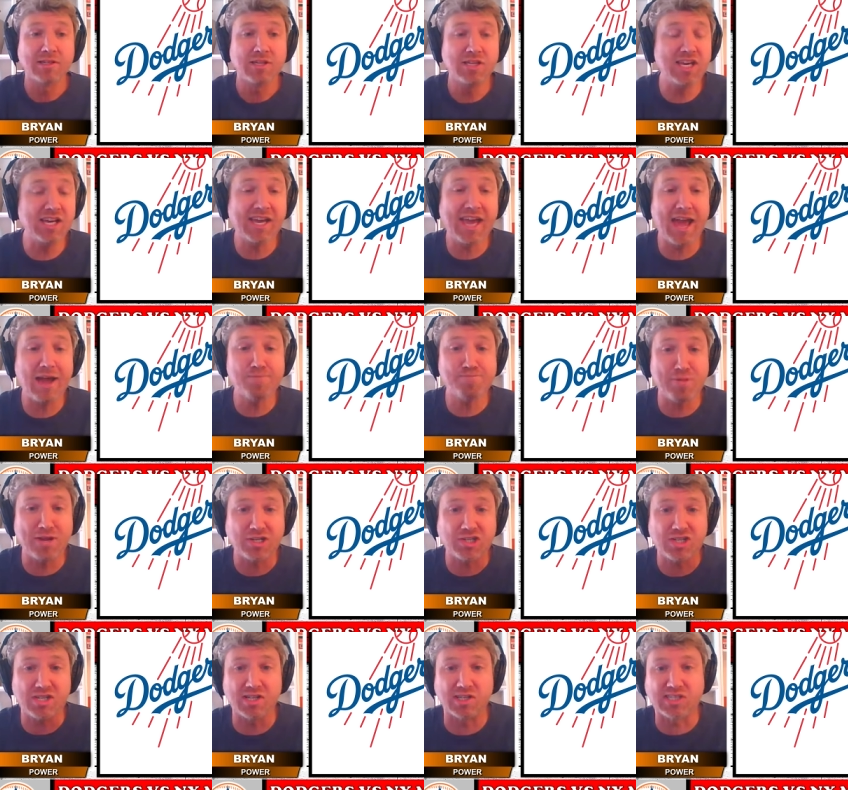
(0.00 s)
You can't
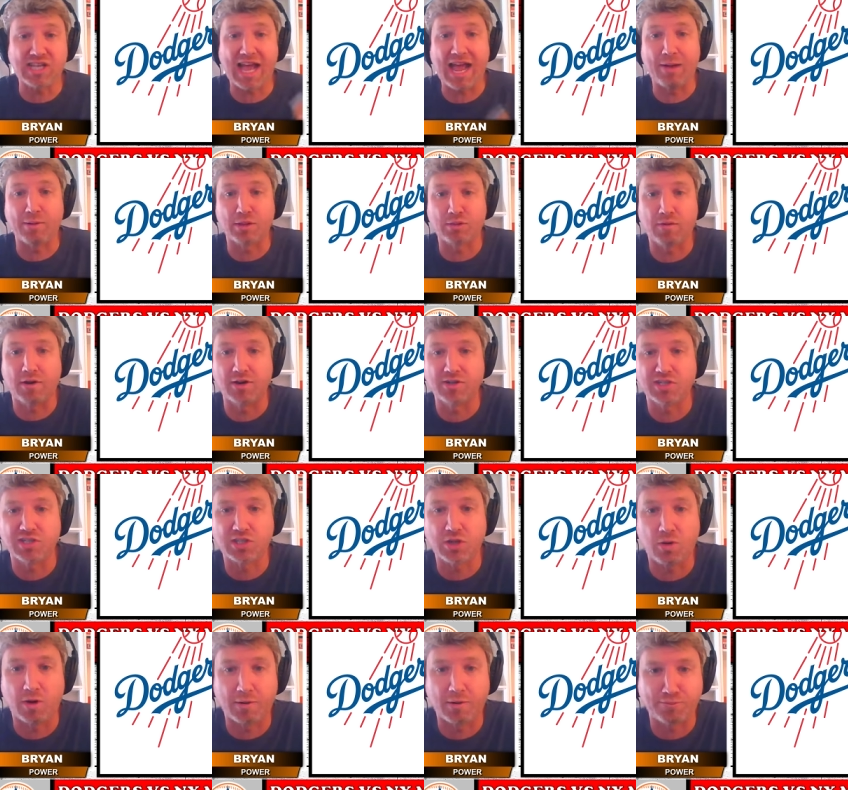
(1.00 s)
pitch to this guy with runners in
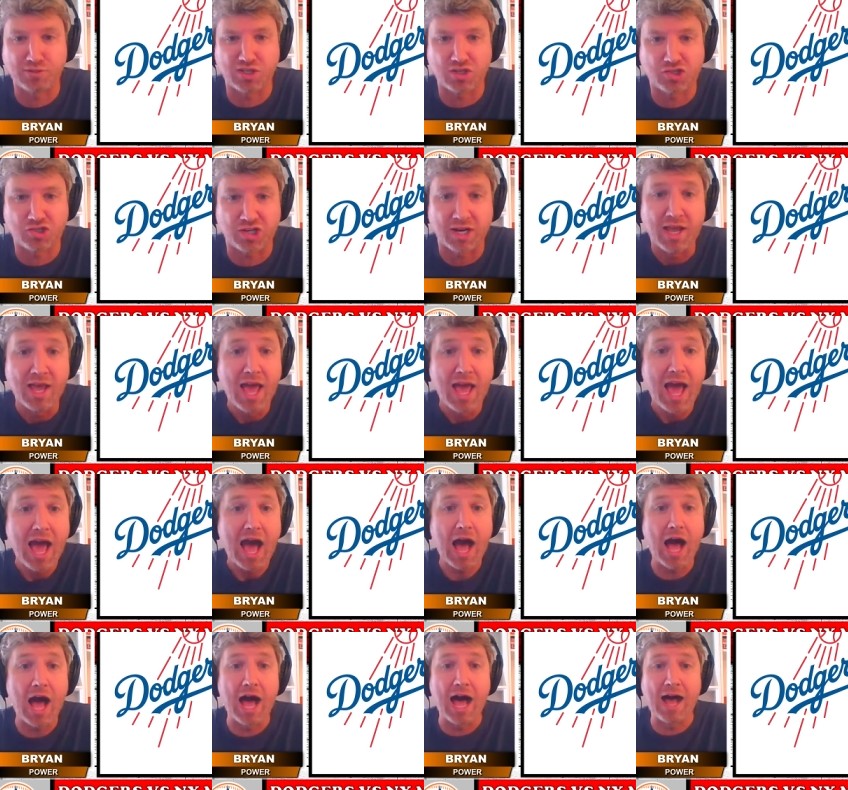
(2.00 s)
scoring position.
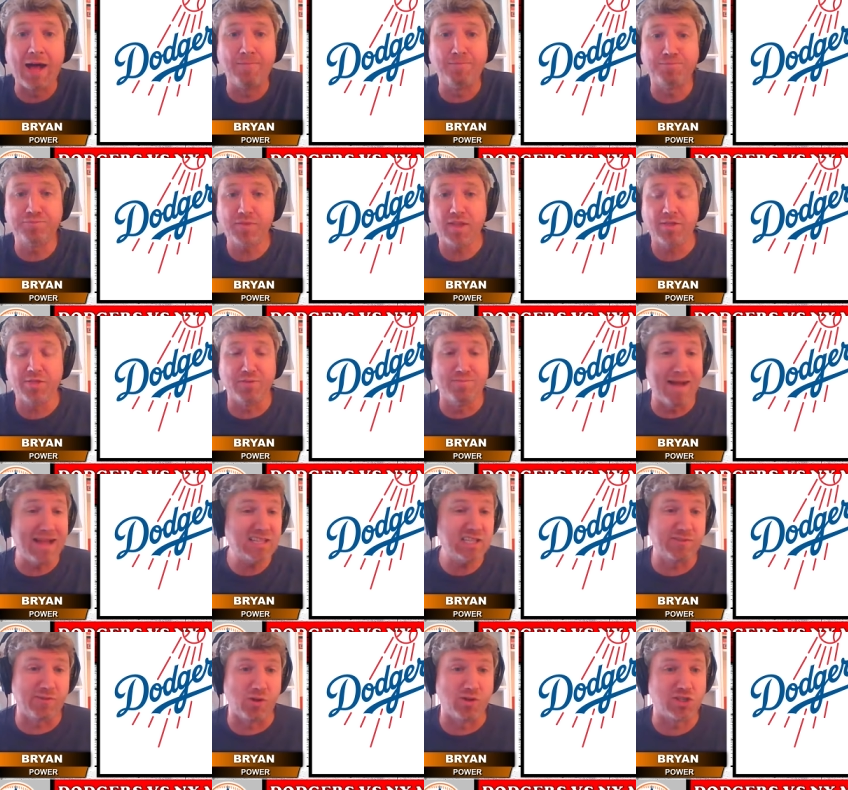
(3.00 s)
The
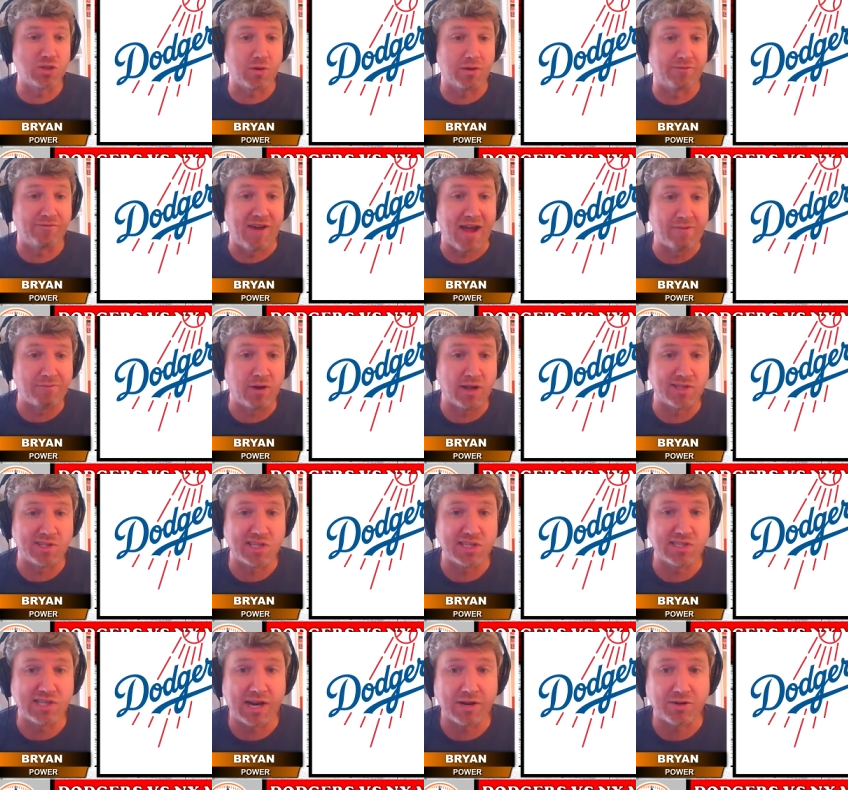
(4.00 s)
Mets have only scored 5 runs
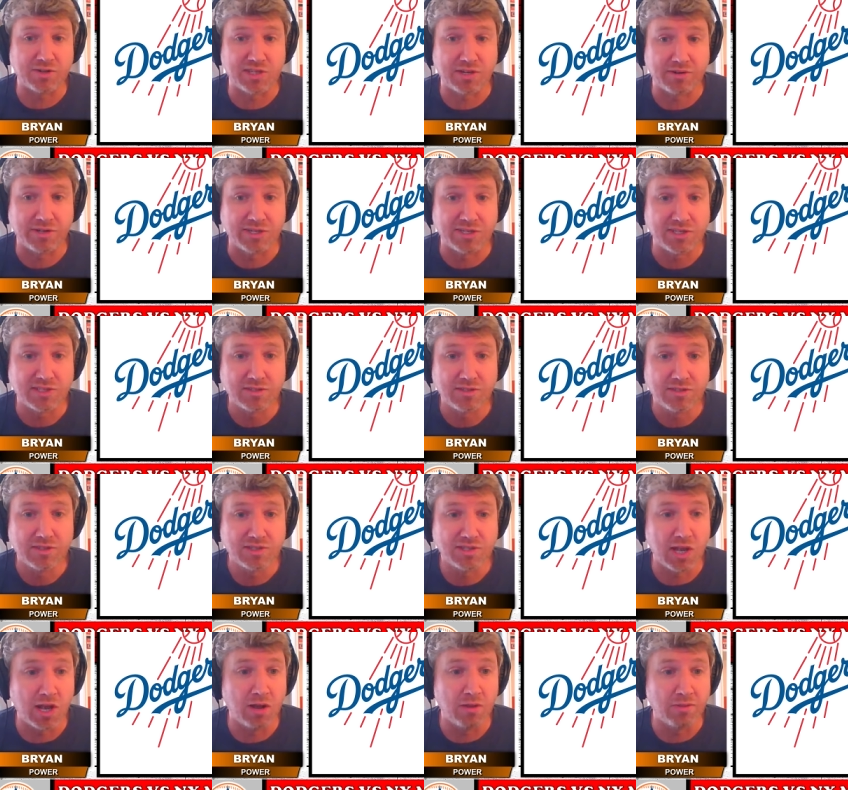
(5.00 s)
the entire series.
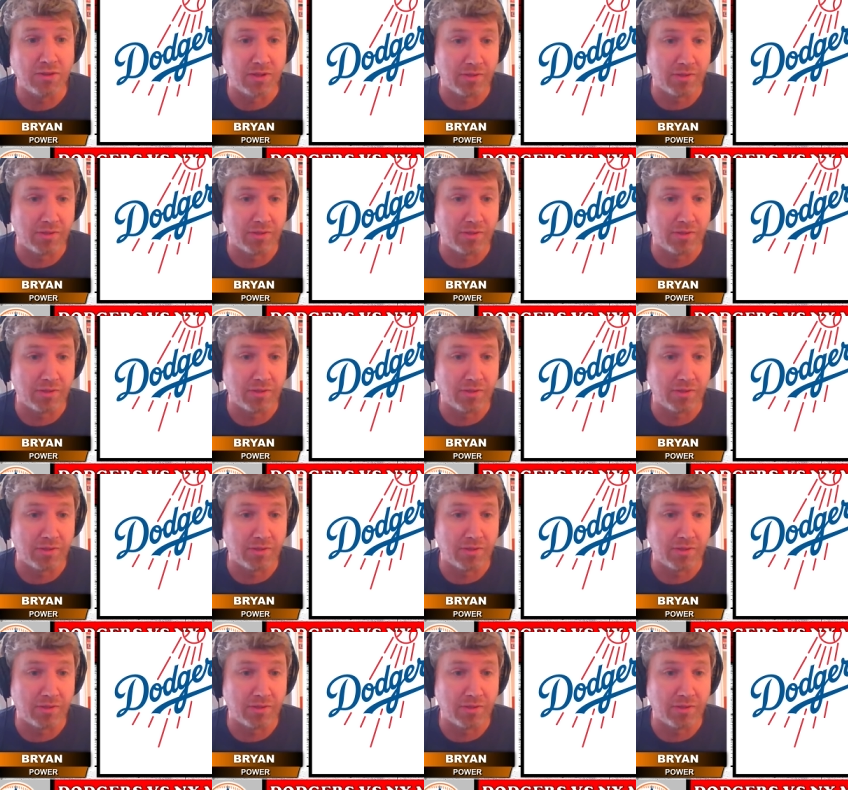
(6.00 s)
So